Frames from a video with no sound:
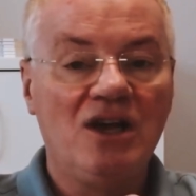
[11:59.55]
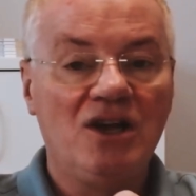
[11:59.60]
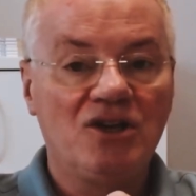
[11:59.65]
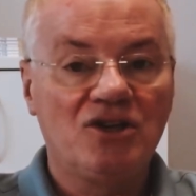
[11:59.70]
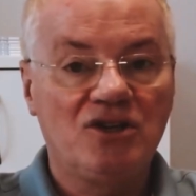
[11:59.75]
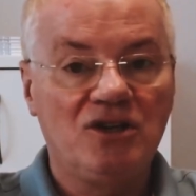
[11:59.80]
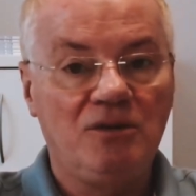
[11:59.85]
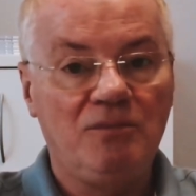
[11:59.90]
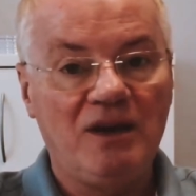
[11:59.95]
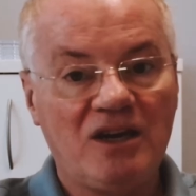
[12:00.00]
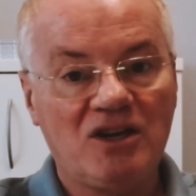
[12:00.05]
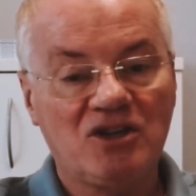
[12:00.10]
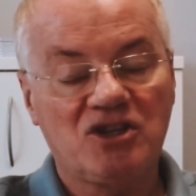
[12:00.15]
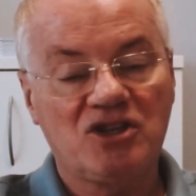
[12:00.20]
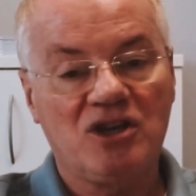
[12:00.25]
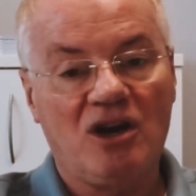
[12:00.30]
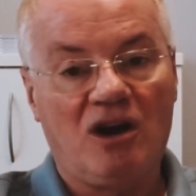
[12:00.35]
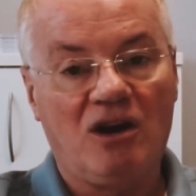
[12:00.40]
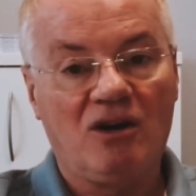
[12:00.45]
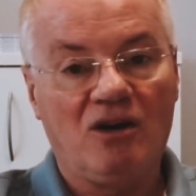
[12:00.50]
so you a
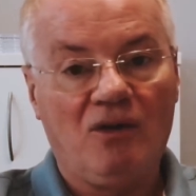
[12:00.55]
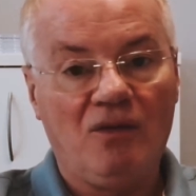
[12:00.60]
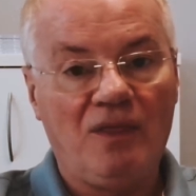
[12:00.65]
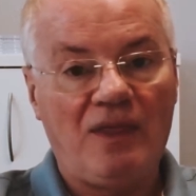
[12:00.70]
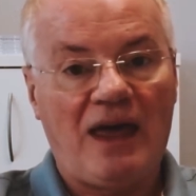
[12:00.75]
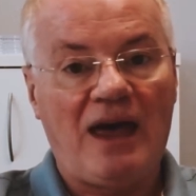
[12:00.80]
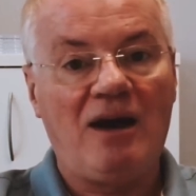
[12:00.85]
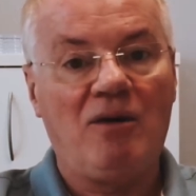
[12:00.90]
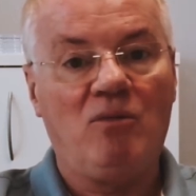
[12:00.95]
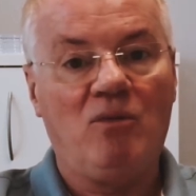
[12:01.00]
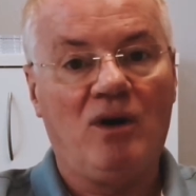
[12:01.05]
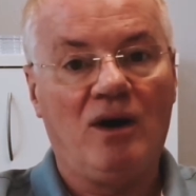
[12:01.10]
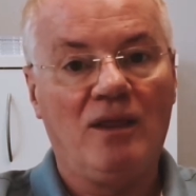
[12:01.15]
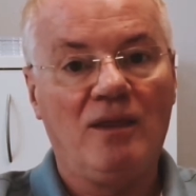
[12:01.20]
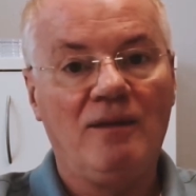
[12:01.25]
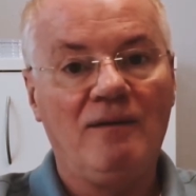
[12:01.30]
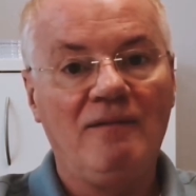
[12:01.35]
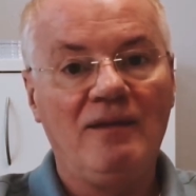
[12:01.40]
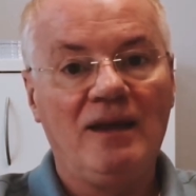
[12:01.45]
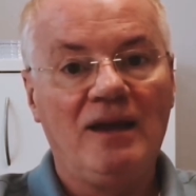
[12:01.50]
start on that
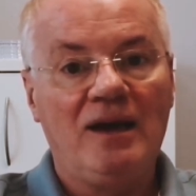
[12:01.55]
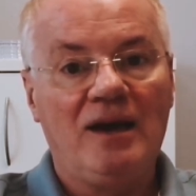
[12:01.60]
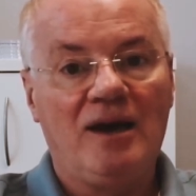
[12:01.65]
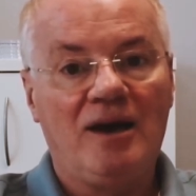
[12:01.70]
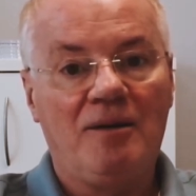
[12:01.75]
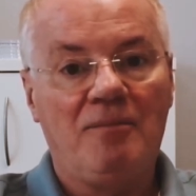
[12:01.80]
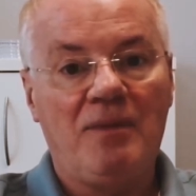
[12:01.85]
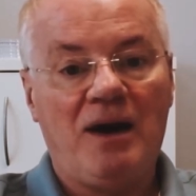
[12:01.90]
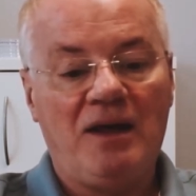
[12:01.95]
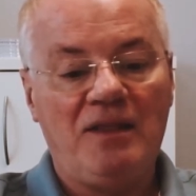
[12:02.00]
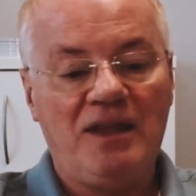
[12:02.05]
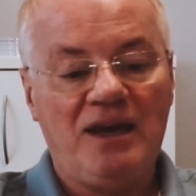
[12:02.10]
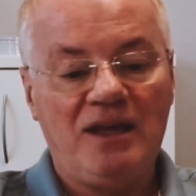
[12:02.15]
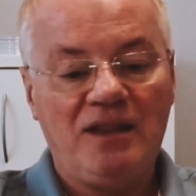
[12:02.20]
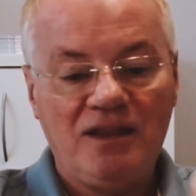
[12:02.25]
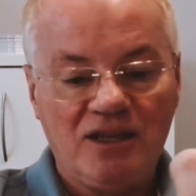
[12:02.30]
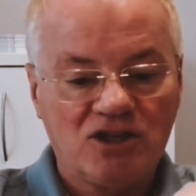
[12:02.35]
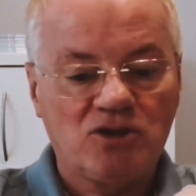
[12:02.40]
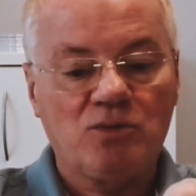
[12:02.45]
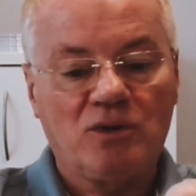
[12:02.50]
one, and
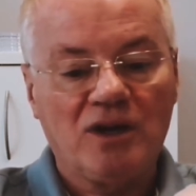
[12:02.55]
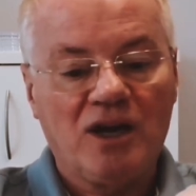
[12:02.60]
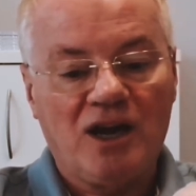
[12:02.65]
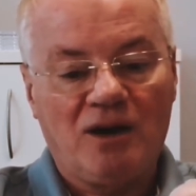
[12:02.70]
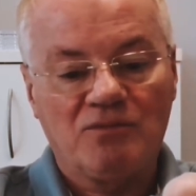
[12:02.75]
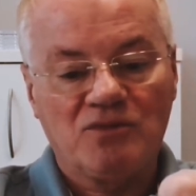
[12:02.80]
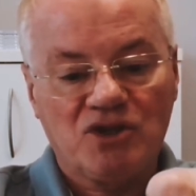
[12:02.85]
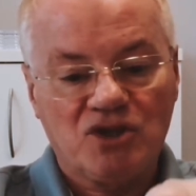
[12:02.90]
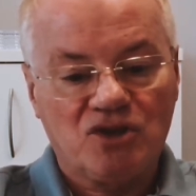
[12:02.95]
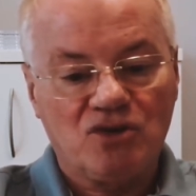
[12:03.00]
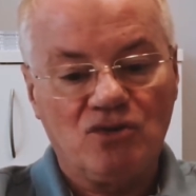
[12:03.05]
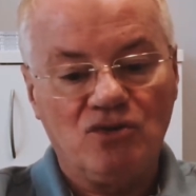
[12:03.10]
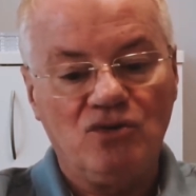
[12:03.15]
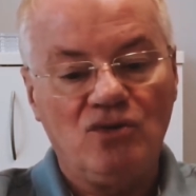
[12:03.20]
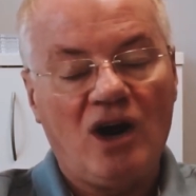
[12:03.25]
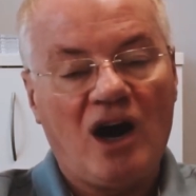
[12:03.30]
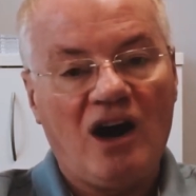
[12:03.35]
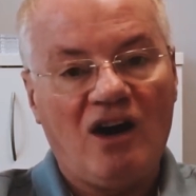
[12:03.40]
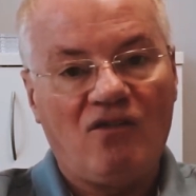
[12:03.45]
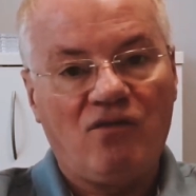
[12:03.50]
then this one comes
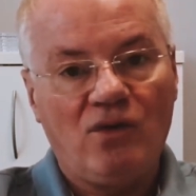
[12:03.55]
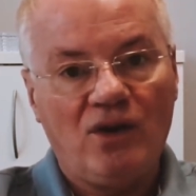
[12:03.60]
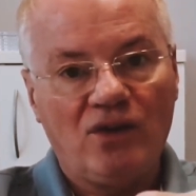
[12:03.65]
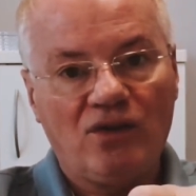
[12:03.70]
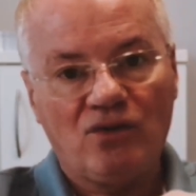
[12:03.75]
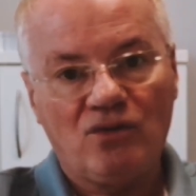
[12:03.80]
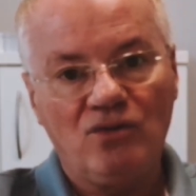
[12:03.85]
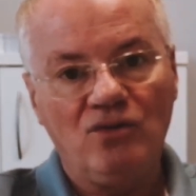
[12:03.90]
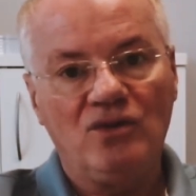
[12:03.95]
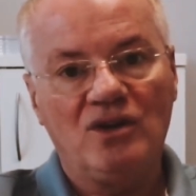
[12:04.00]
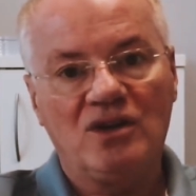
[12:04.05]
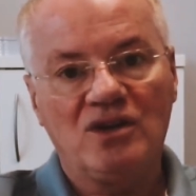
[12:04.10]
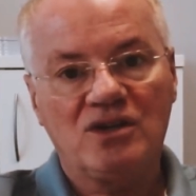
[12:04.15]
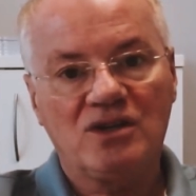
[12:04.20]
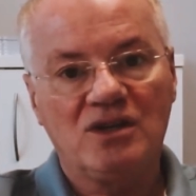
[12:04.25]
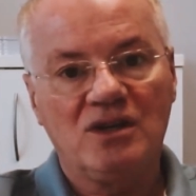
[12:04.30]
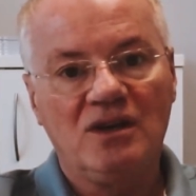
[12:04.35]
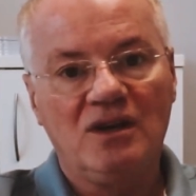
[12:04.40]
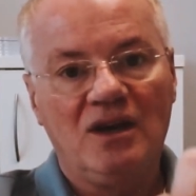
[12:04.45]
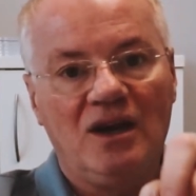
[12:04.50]
through halfway through
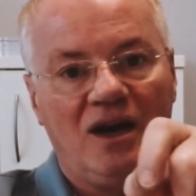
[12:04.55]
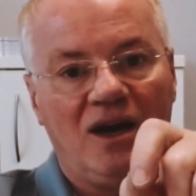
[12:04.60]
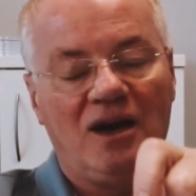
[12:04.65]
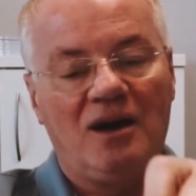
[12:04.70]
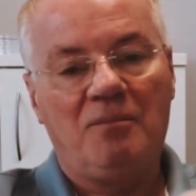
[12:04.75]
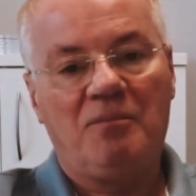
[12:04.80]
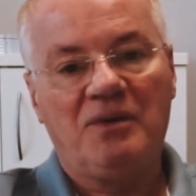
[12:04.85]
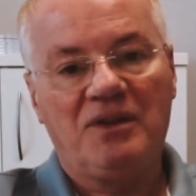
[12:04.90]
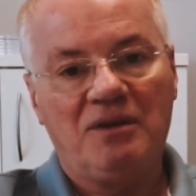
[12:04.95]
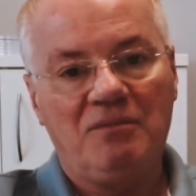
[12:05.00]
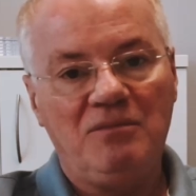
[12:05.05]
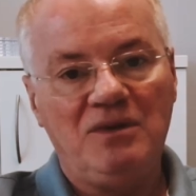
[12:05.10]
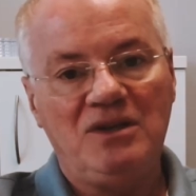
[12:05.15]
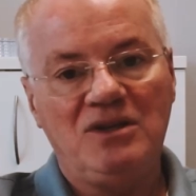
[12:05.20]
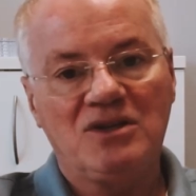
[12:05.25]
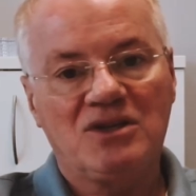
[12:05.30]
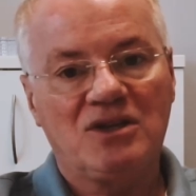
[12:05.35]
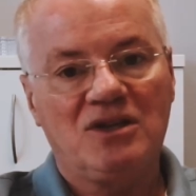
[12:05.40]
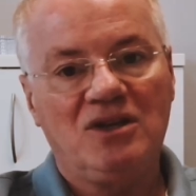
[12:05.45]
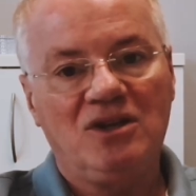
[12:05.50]
this, but it
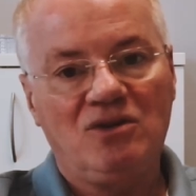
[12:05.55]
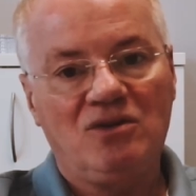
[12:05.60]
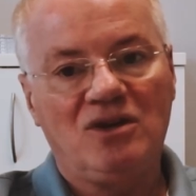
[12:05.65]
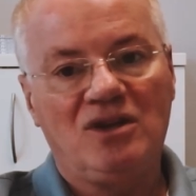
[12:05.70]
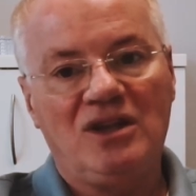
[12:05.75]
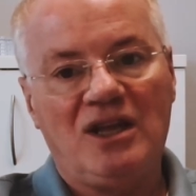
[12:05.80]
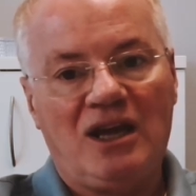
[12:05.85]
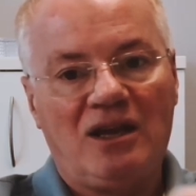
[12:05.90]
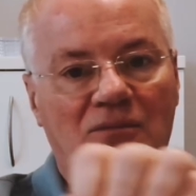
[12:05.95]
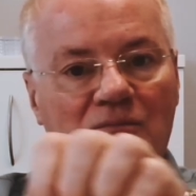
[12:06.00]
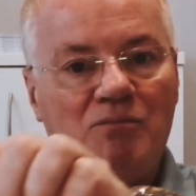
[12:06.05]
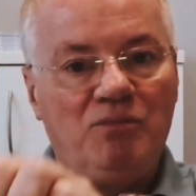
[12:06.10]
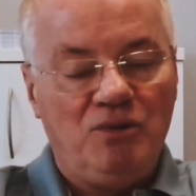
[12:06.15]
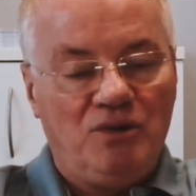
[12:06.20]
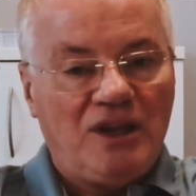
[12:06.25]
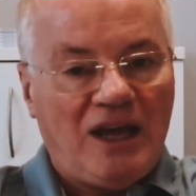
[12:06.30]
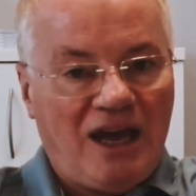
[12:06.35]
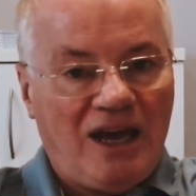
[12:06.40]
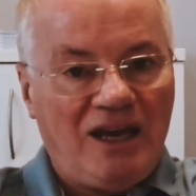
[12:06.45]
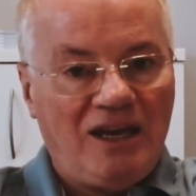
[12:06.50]
means that you can then
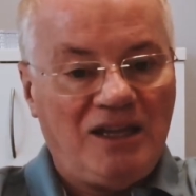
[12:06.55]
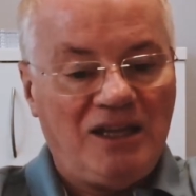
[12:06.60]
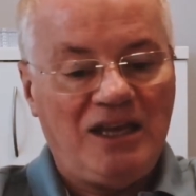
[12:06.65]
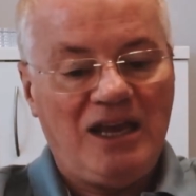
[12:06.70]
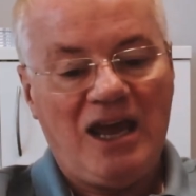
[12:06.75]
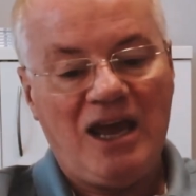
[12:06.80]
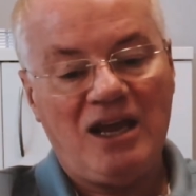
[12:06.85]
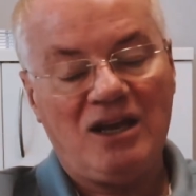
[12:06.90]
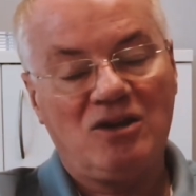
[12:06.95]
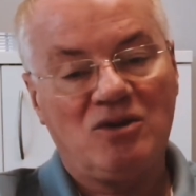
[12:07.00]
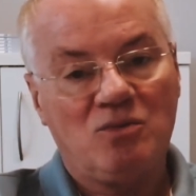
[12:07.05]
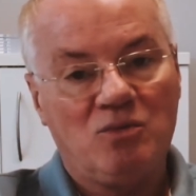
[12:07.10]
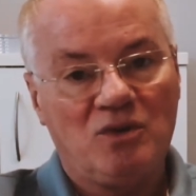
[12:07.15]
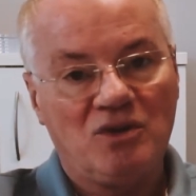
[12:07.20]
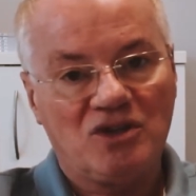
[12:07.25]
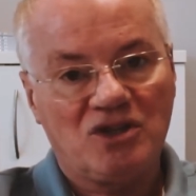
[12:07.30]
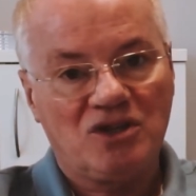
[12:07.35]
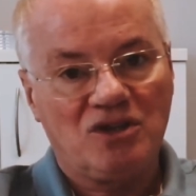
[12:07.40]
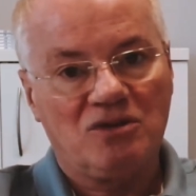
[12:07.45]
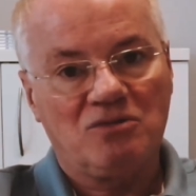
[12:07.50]
put that at the end
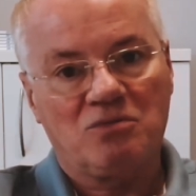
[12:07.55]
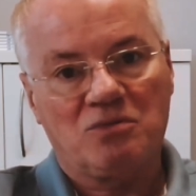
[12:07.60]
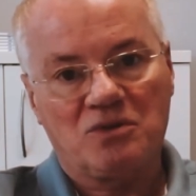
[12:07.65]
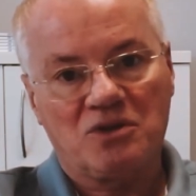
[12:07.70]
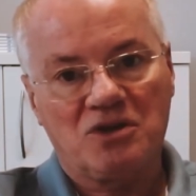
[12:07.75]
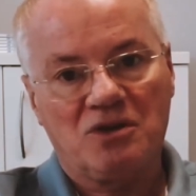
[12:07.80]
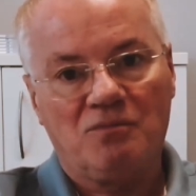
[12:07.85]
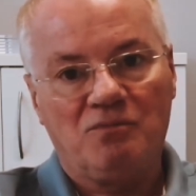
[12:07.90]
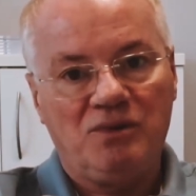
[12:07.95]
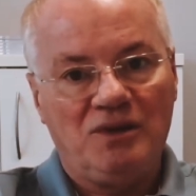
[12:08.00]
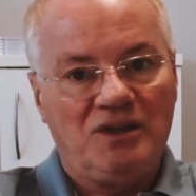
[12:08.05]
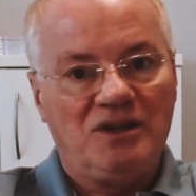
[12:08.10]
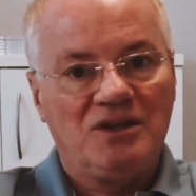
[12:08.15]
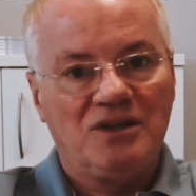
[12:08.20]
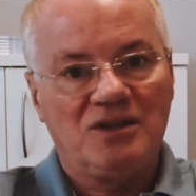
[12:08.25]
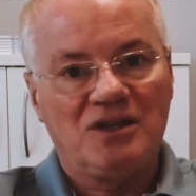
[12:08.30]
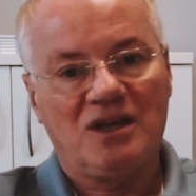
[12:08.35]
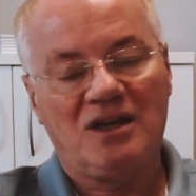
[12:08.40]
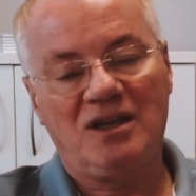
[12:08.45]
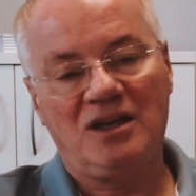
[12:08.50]
once this one's
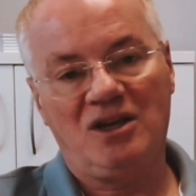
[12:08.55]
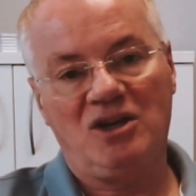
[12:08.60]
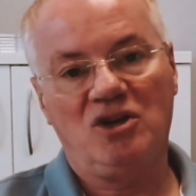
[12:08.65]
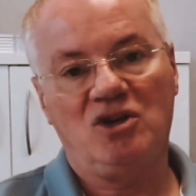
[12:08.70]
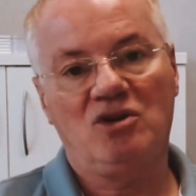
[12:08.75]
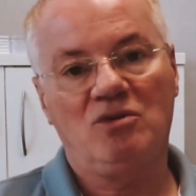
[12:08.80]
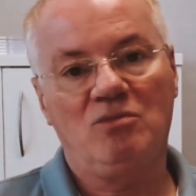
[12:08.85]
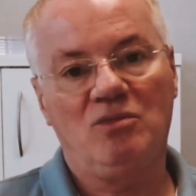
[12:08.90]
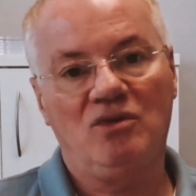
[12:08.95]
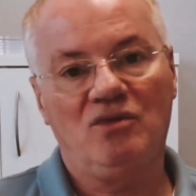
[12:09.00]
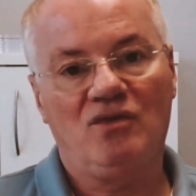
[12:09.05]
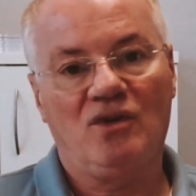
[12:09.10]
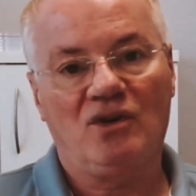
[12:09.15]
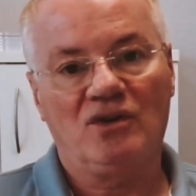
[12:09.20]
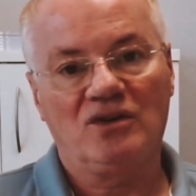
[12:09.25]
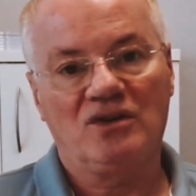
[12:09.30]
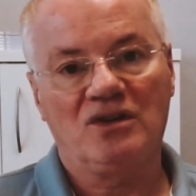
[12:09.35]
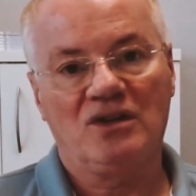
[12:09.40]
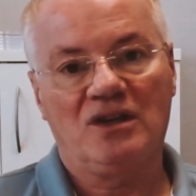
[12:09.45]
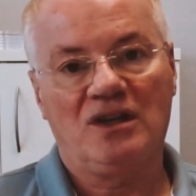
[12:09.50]
completed, and then you can move
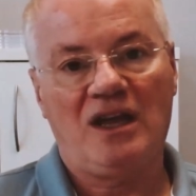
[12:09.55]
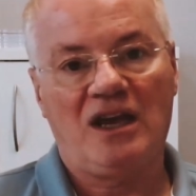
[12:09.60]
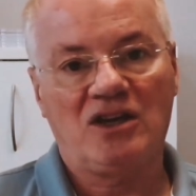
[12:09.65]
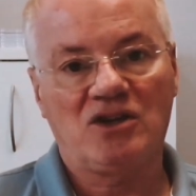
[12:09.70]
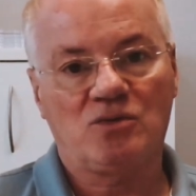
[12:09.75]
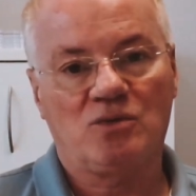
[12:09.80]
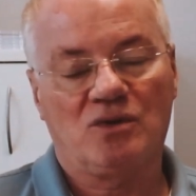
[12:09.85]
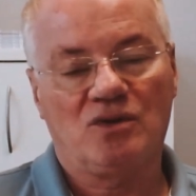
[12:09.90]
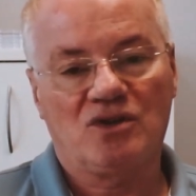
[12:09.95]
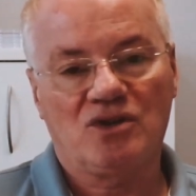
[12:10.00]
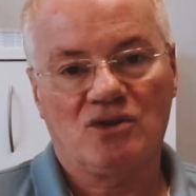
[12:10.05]
on to the next one.